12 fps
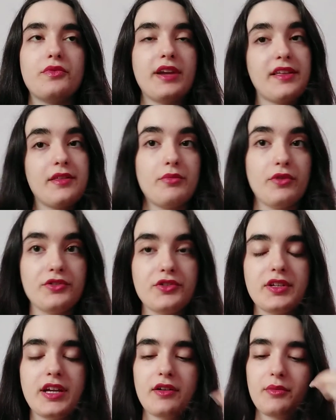break the poetry
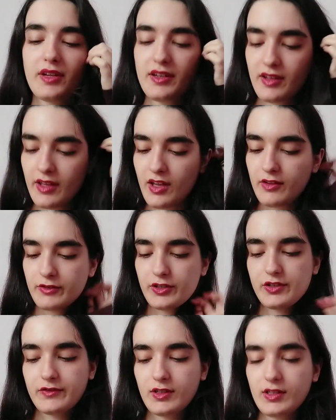down a bit.
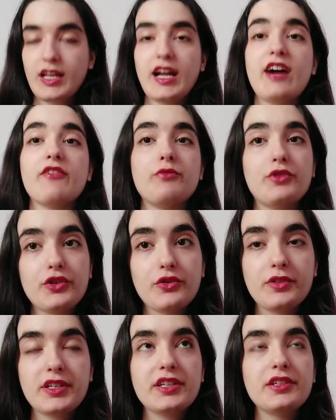First of all, I have
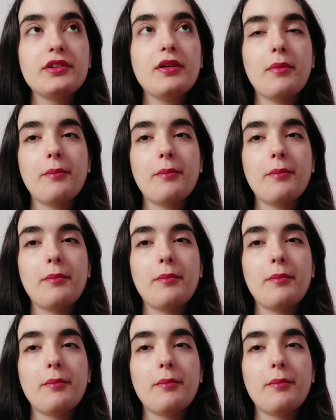Mercurial,